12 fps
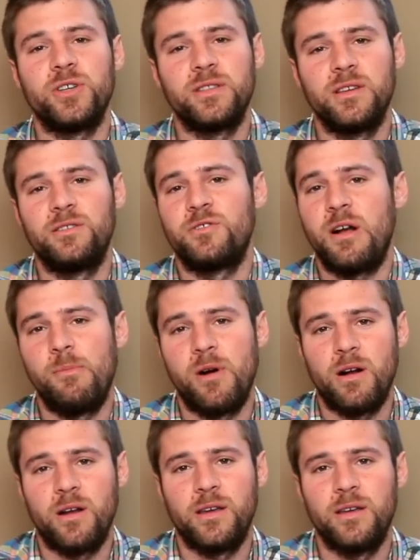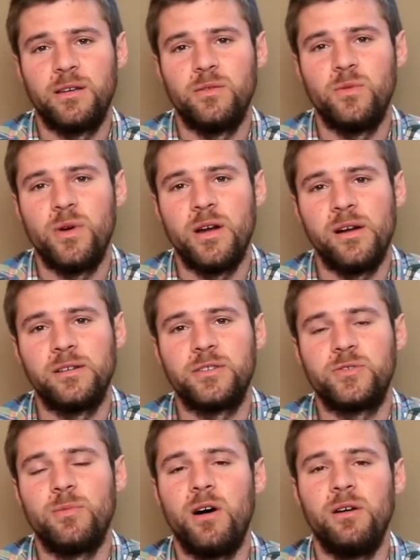like the underground market, where
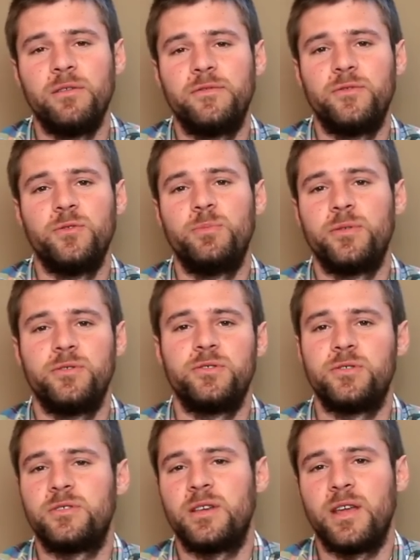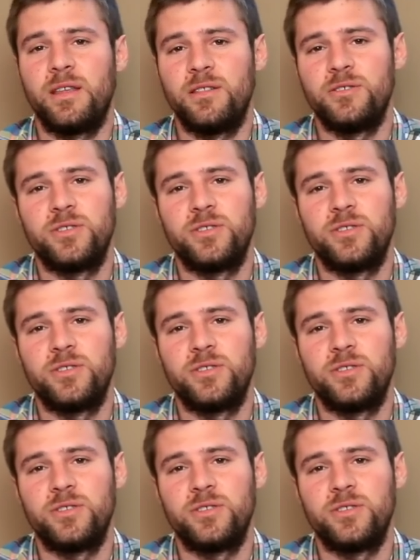small food producers can get their